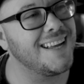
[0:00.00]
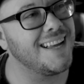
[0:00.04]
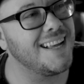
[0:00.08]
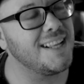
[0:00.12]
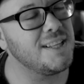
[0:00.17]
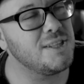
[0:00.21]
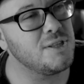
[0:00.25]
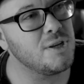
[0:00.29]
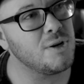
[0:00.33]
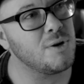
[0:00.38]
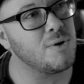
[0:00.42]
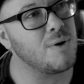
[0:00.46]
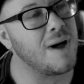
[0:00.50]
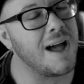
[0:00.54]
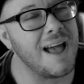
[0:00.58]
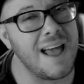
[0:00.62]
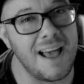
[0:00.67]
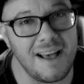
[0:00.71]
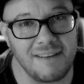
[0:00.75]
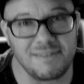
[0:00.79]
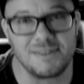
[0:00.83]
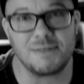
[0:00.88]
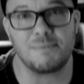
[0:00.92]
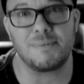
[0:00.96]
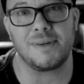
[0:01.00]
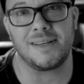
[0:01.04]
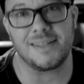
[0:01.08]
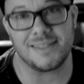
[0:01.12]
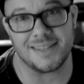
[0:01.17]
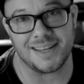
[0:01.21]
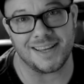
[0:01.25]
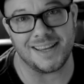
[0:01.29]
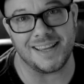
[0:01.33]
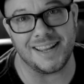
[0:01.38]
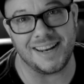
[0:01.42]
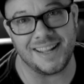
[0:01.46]
And so I have some
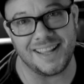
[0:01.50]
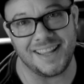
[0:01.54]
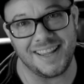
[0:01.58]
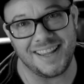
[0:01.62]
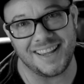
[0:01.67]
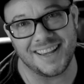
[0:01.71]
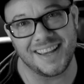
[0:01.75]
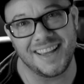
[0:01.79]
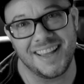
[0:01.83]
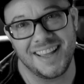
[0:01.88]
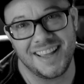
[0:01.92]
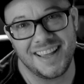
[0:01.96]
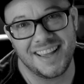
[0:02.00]
anxiety.